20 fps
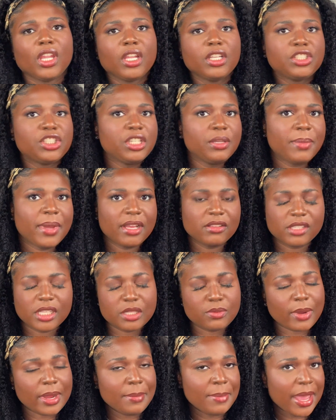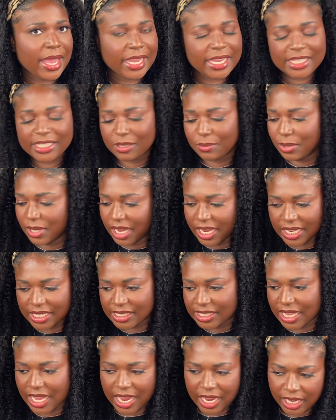She bounces right back into
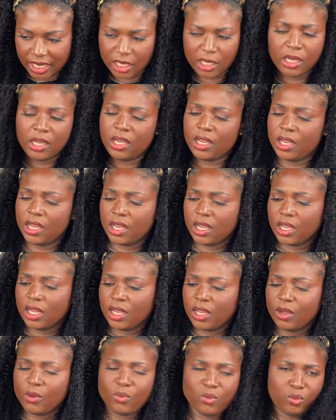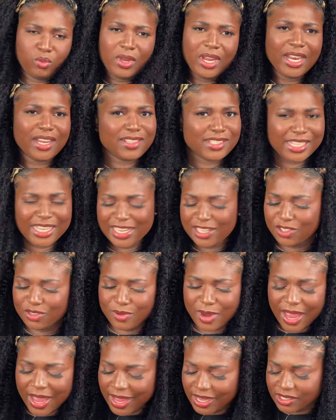place. Like, what else could
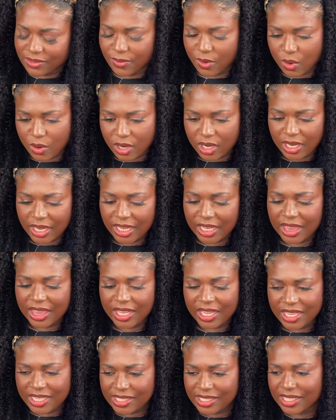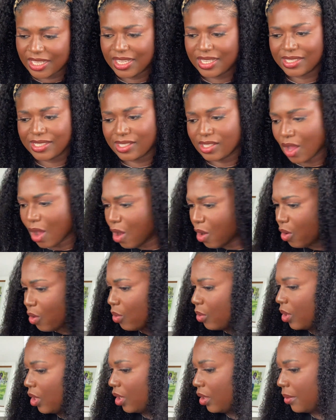you ask for? Like, this is
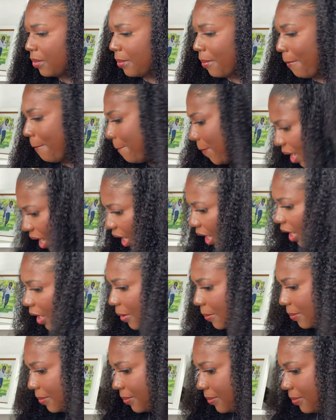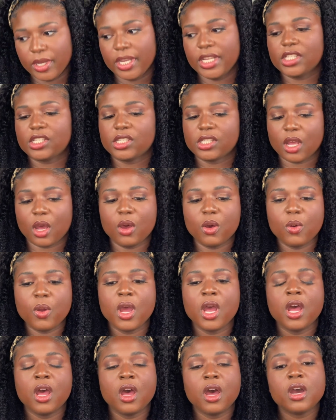so bomb. It's
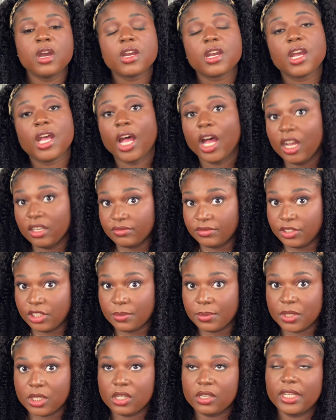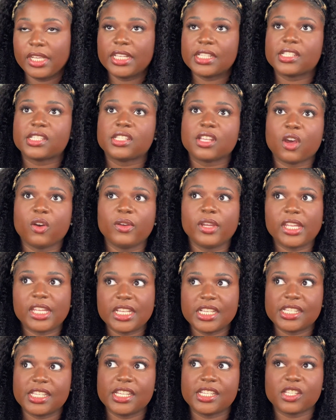so comfortable. It's so
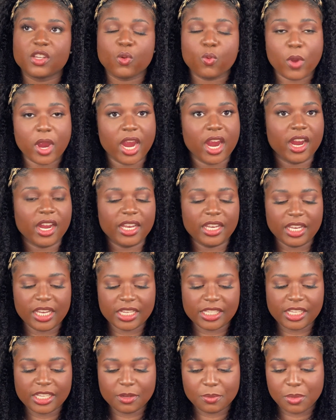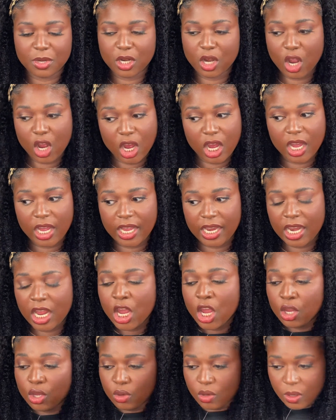easy to wear and easy to put on.
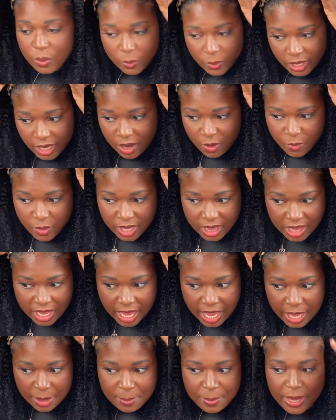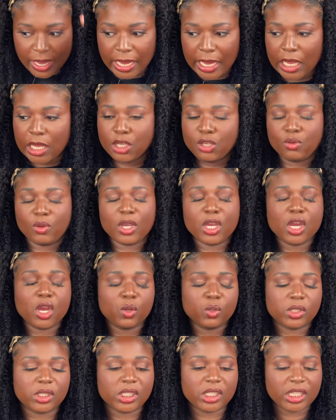You can wear it with the headband. You can
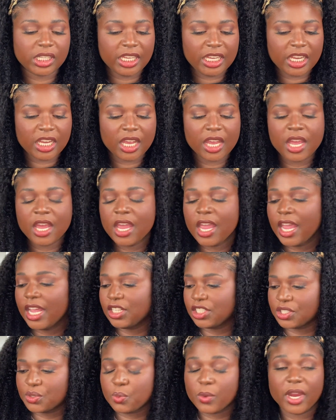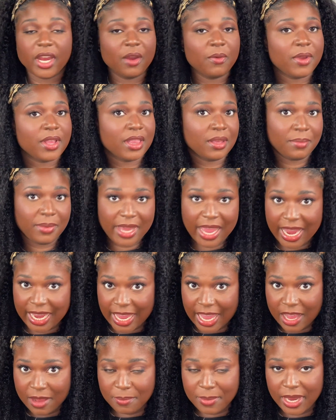go sleek and just wear it with the black
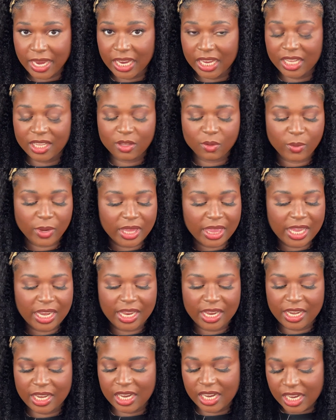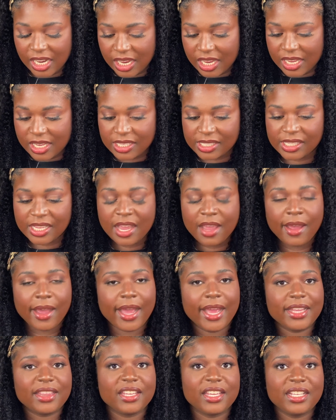headband the way that it is.
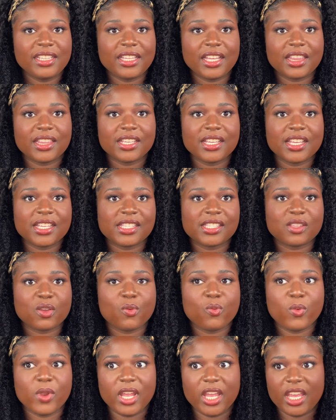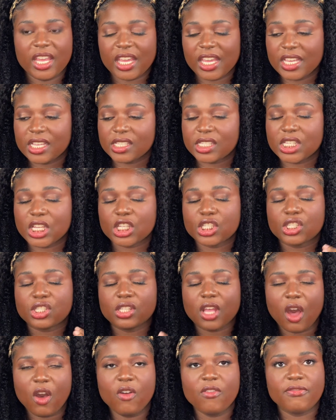I think that this wig is
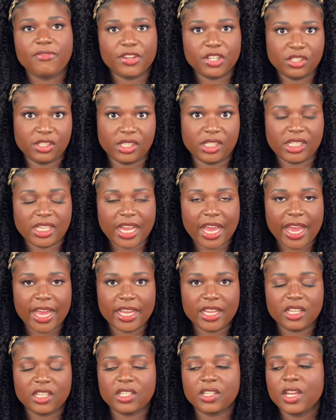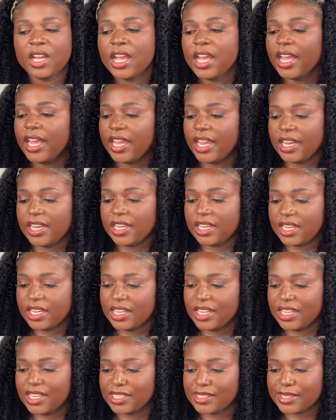so versatile. It
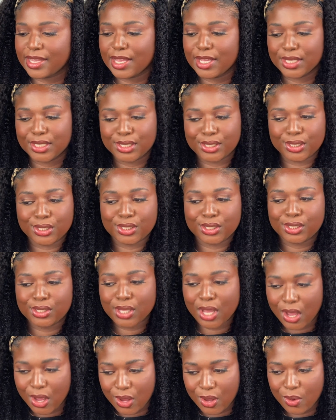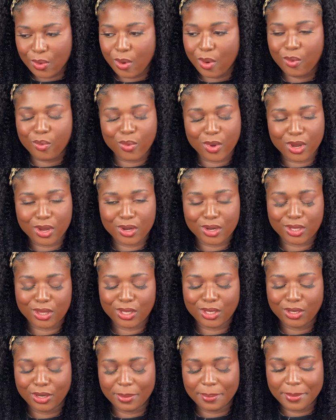is so worth
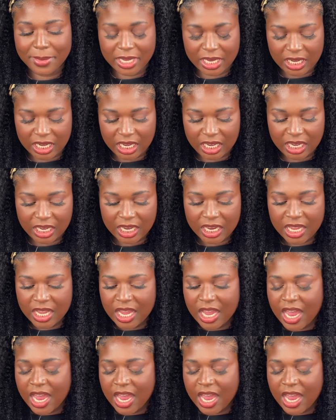your money.